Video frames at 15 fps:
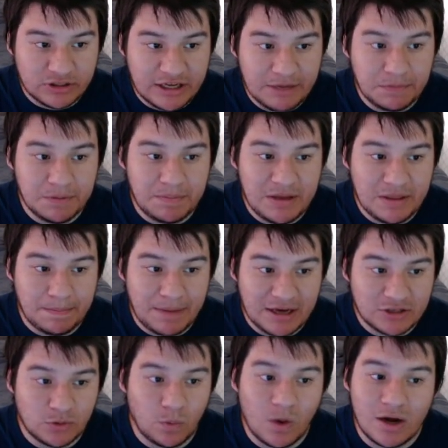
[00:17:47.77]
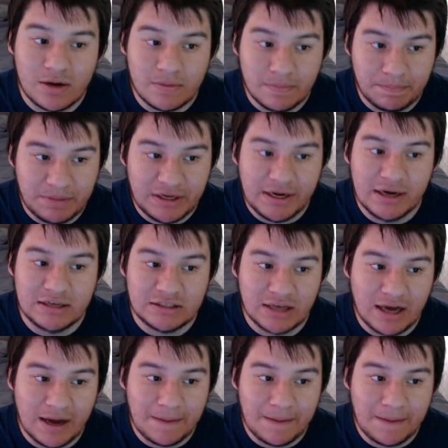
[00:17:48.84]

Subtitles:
he would be the best one, because